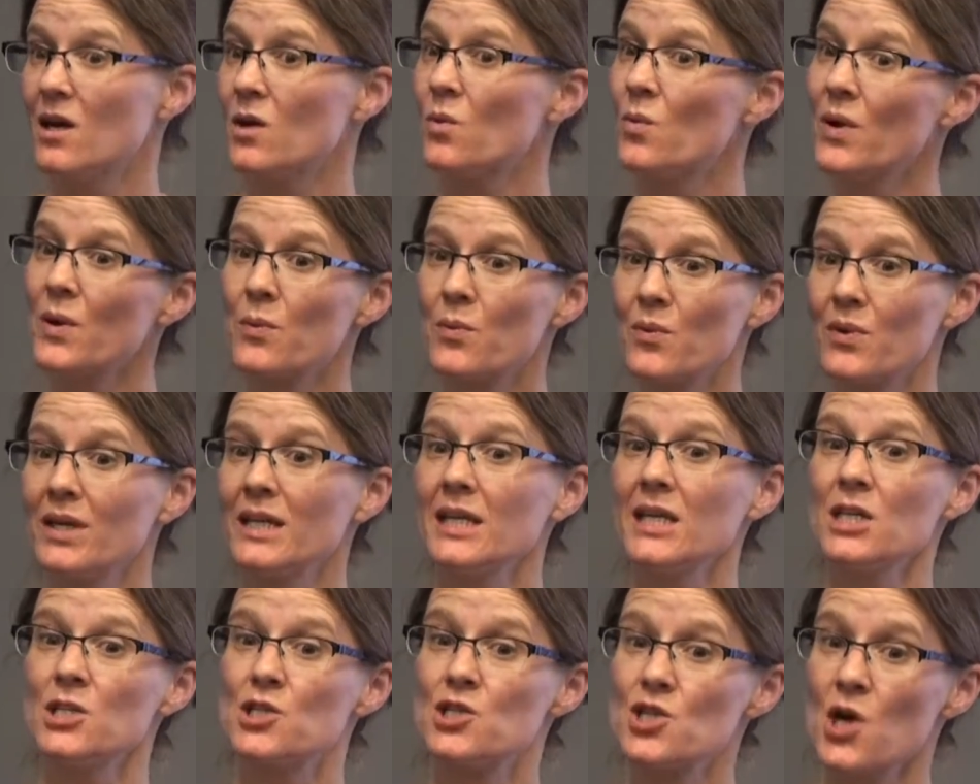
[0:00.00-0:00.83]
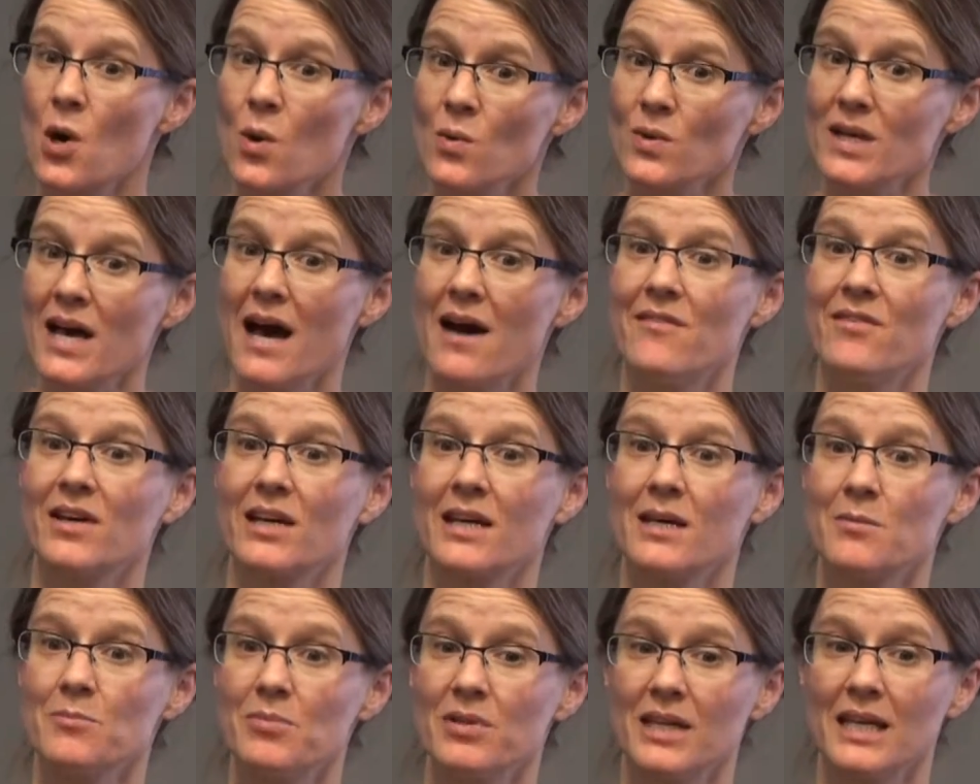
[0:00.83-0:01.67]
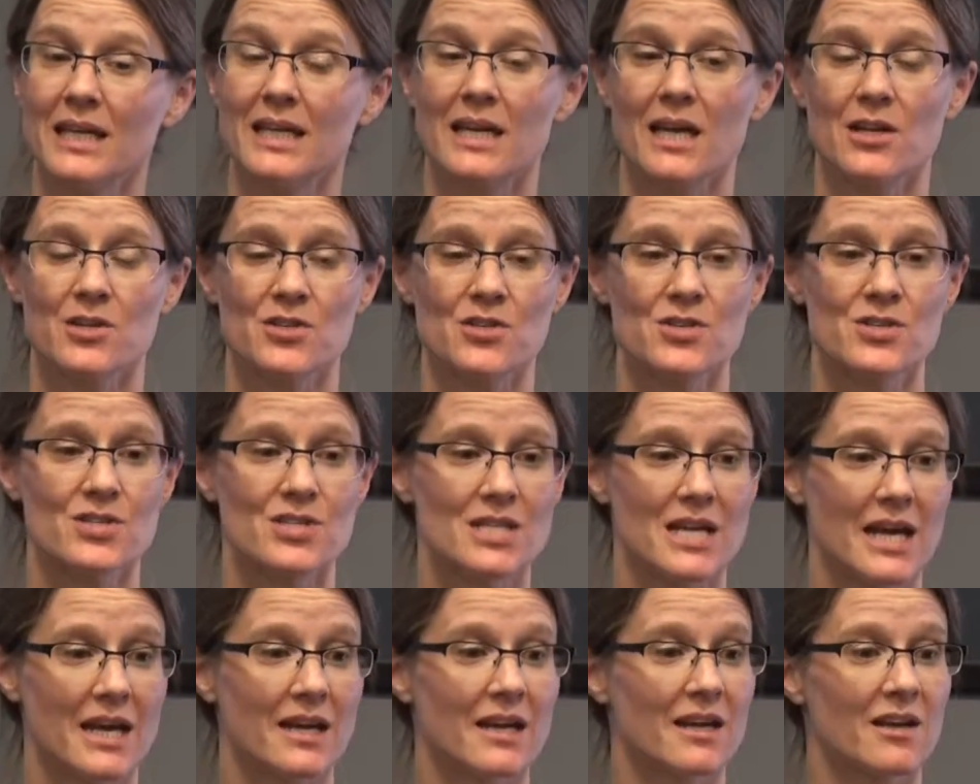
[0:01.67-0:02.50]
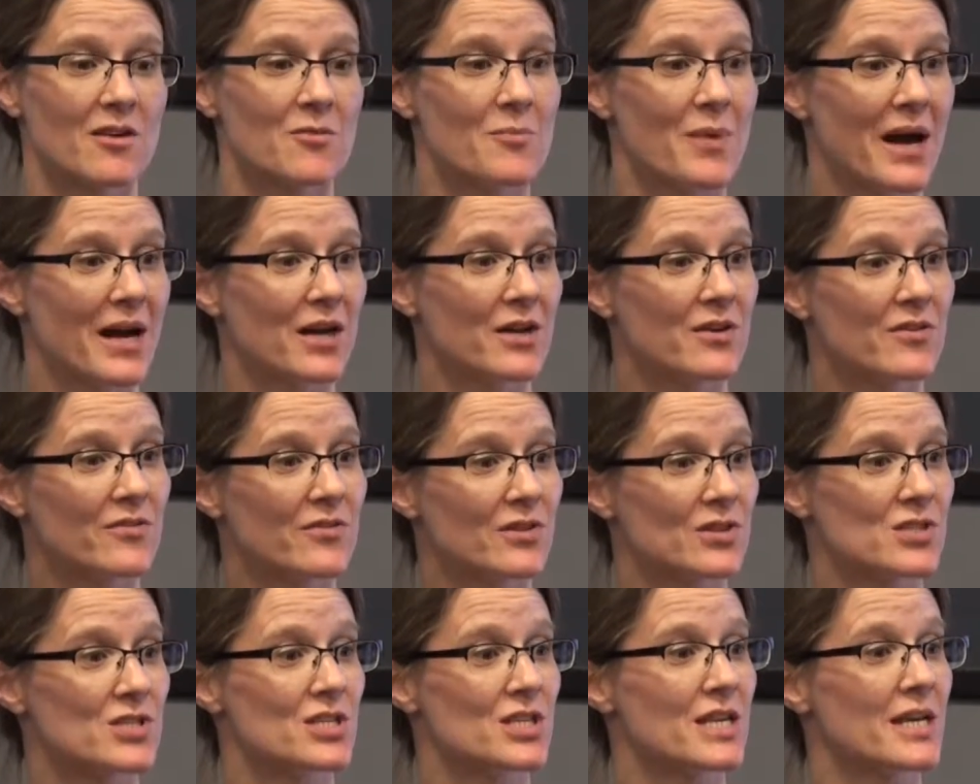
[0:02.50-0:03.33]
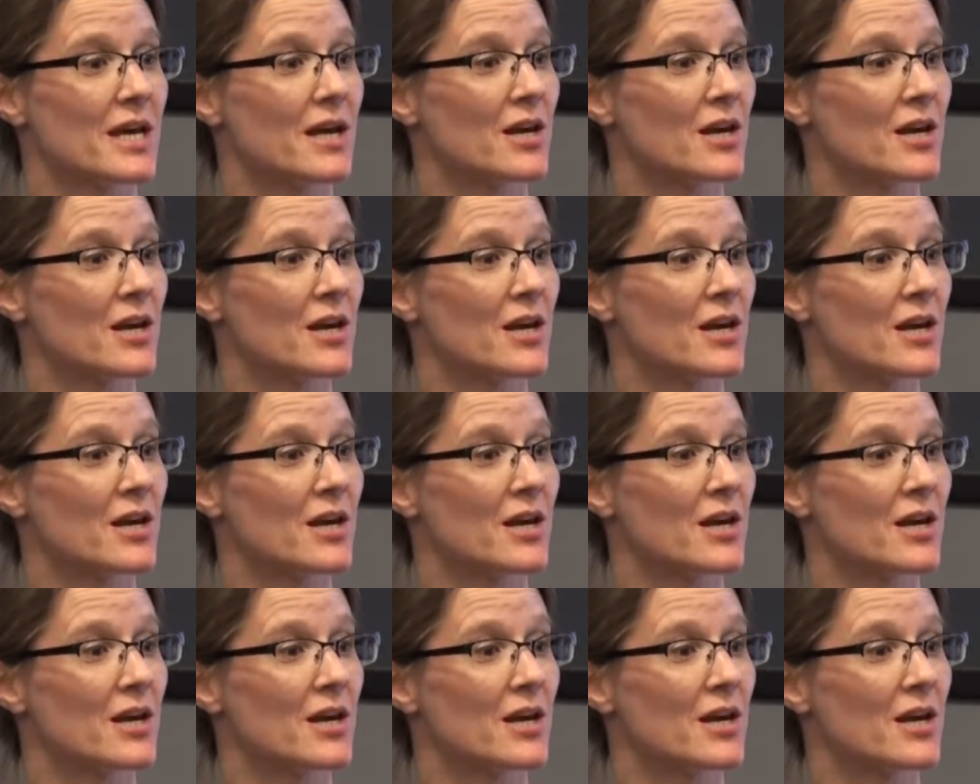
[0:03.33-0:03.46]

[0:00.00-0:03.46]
we really don't have a complete understanding of biodiversity